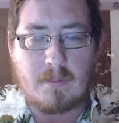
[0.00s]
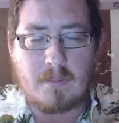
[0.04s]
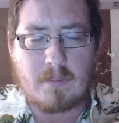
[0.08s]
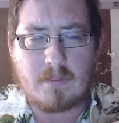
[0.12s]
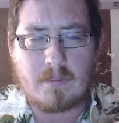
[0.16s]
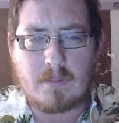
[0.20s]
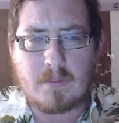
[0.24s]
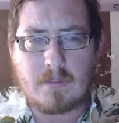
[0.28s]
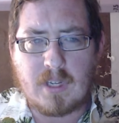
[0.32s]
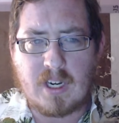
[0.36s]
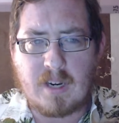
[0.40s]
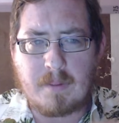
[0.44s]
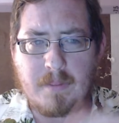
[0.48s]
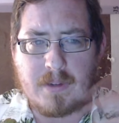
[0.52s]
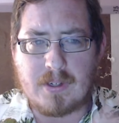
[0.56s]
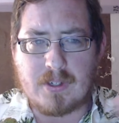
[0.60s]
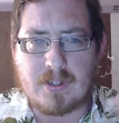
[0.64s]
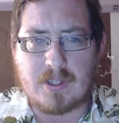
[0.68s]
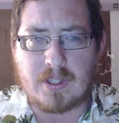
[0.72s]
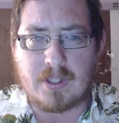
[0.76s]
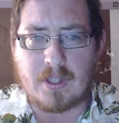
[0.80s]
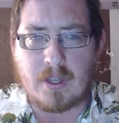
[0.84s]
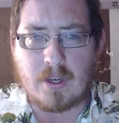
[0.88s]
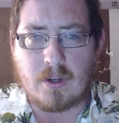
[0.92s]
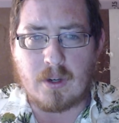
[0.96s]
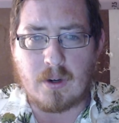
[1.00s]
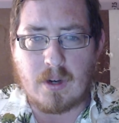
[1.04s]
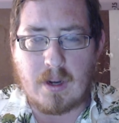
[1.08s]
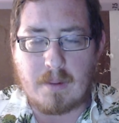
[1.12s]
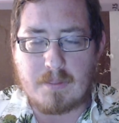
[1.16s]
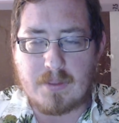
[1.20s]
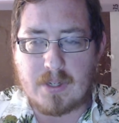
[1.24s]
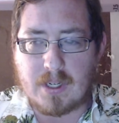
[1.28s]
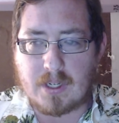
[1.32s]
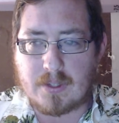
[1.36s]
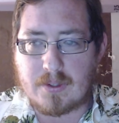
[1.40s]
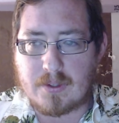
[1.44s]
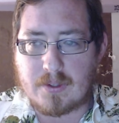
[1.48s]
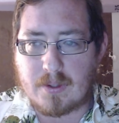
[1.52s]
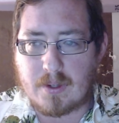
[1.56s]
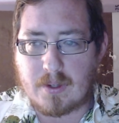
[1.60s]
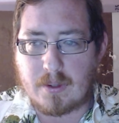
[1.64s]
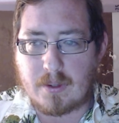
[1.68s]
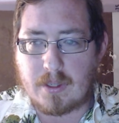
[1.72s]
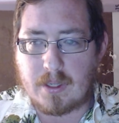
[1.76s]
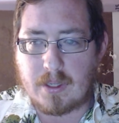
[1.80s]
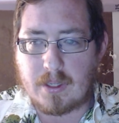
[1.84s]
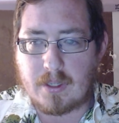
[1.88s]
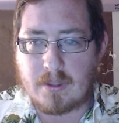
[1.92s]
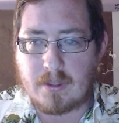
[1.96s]
Did I mention the no objects
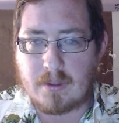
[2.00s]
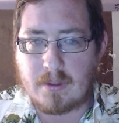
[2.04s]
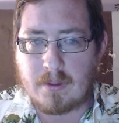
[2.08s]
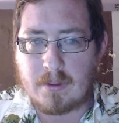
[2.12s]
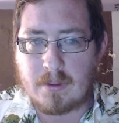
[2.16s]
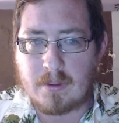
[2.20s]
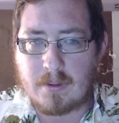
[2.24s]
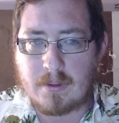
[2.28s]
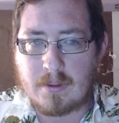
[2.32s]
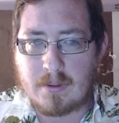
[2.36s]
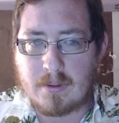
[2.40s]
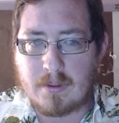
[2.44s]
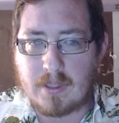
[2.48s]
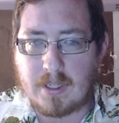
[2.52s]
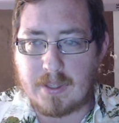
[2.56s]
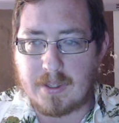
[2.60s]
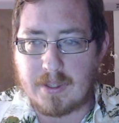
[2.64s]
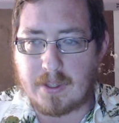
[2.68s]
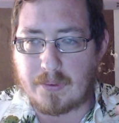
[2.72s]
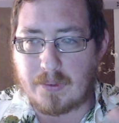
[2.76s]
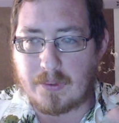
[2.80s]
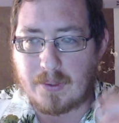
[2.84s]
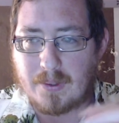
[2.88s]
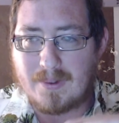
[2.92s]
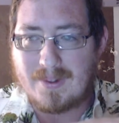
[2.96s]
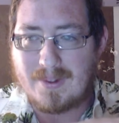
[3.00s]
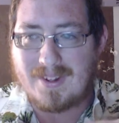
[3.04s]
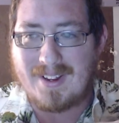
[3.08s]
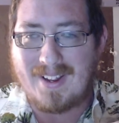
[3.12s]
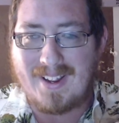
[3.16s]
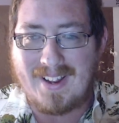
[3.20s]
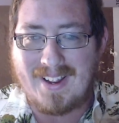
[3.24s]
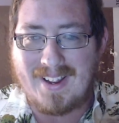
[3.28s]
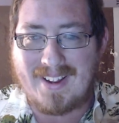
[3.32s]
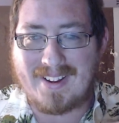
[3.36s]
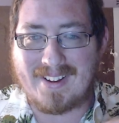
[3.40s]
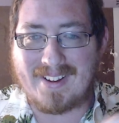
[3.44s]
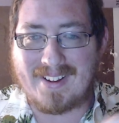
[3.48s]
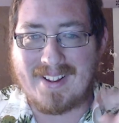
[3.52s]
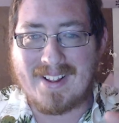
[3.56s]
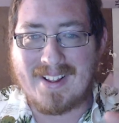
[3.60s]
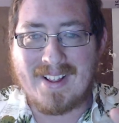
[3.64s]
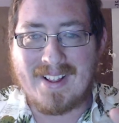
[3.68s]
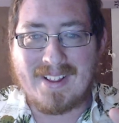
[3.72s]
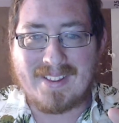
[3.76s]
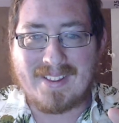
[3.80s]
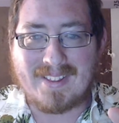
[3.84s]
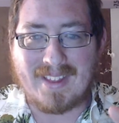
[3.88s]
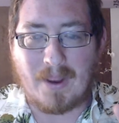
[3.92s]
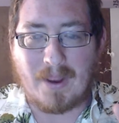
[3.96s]
already? I think so.
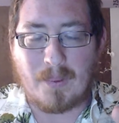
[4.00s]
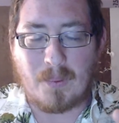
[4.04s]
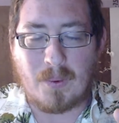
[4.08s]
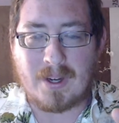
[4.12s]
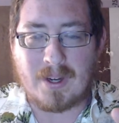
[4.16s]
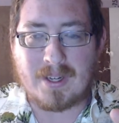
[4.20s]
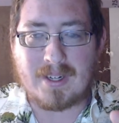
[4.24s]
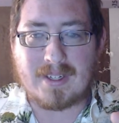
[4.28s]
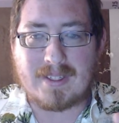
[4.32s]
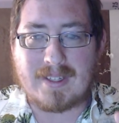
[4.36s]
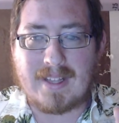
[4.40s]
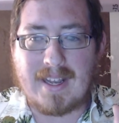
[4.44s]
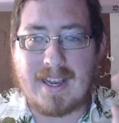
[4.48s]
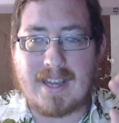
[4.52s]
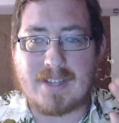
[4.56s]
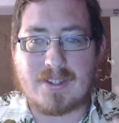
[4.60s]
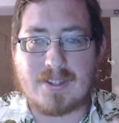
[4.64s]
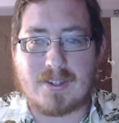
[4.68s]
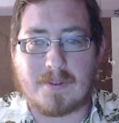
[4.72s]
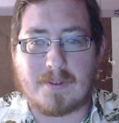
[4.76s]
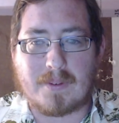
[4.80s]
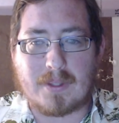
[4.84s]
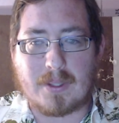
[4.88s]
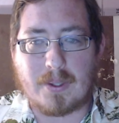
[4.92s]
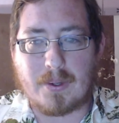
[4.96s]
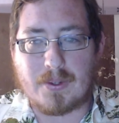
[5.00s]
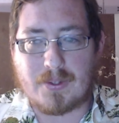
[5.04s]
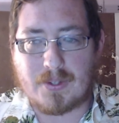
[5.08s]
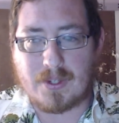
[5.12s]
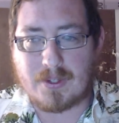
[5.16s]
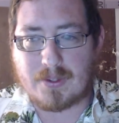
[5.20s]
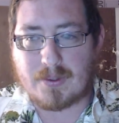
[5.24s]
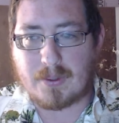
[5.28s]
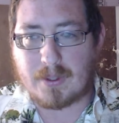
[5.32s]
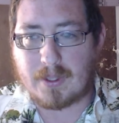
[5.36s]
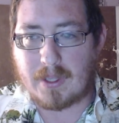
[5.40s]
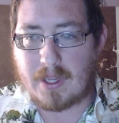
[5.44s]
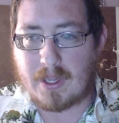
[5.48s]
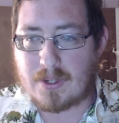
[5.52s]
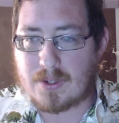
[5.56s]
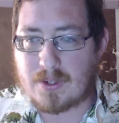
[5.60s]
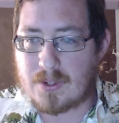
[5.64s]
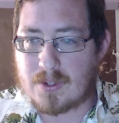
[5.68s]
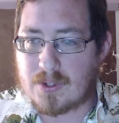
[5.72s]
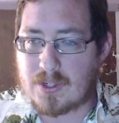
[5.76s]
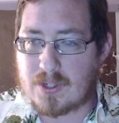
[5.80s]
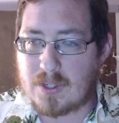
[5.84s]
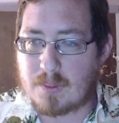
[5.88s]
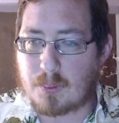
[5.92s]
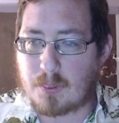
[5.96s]
That one class of closeness
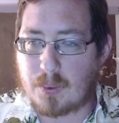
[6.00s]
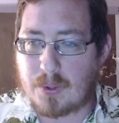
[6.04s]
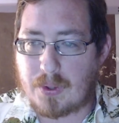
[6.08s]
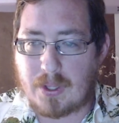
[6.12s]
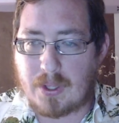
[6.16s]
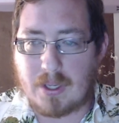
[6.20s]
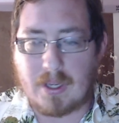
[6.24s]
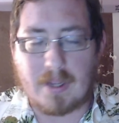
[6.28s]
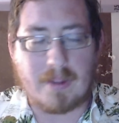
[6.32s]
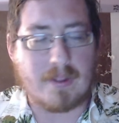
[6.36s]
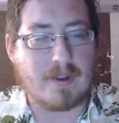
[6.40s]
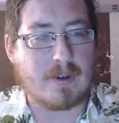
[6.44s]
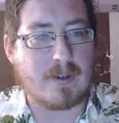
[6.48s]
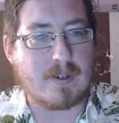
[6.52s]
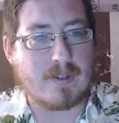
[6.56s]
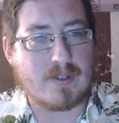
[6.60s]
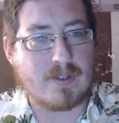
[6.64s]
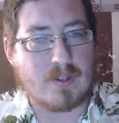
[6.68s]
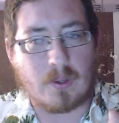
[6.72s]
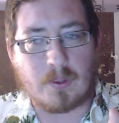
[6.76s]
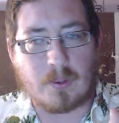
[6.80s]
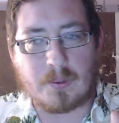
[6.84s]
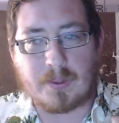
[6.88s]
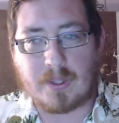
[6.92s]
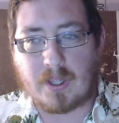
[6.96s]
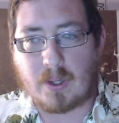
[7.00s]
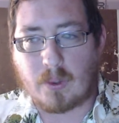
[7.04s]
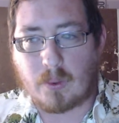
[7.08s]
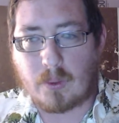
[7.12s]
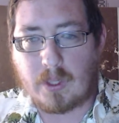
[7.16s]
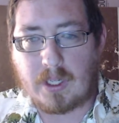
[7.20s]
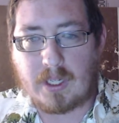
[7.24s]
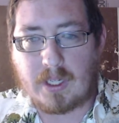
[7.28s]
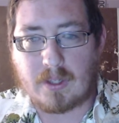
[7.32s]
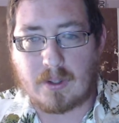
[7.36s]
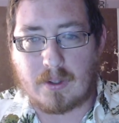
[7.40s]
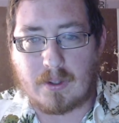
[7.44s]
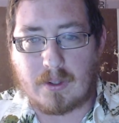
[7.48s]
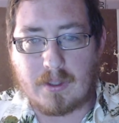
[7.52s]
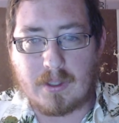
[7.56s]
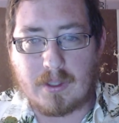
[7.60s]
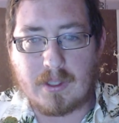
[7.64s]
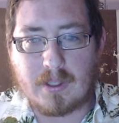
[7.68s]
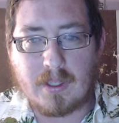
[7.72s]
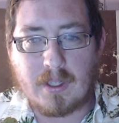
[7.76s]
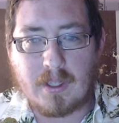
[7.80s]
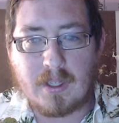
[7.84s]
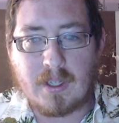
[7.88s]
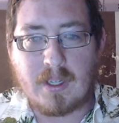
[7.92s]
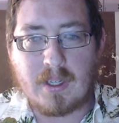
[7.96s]
relationship with the other is only real
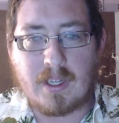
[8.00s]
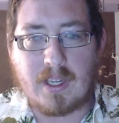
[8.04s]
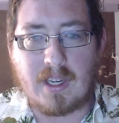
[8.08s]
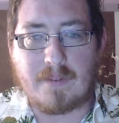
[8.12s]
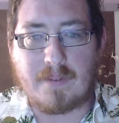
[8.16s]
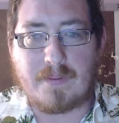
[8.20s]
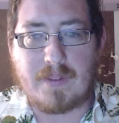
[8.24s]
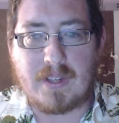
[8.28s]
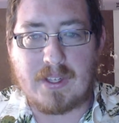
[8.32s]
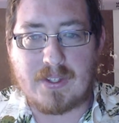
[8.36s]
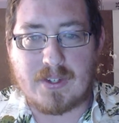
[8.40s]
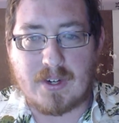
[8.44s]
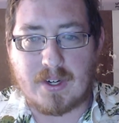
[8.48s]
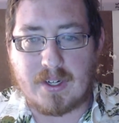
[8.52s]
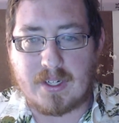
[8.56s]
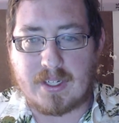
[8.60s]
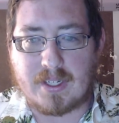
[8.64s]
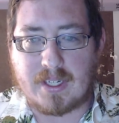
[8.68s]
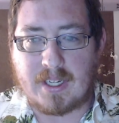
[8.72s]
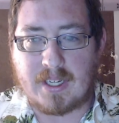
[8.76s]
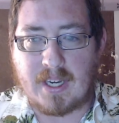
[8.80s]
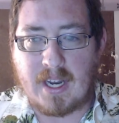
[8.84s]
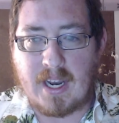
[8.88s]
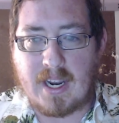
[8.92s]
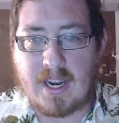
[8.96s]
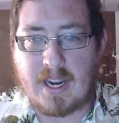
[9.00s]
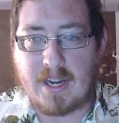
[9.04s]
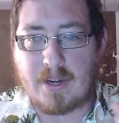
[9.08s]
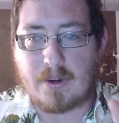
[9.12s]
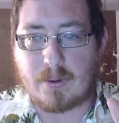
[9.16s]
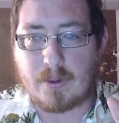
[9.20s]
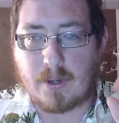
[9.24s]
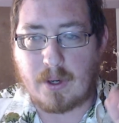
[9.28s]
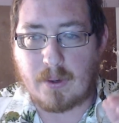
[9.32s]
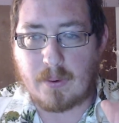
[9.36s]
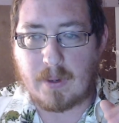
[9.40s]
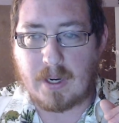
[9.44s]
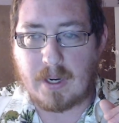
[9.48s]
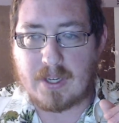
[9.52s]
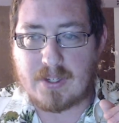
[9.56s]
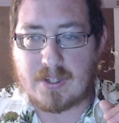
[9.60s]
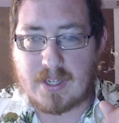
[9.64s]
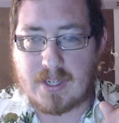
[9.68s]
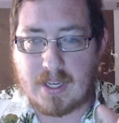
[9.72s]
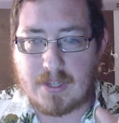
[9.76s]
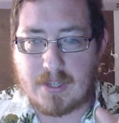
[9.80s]
if these are denied or erased as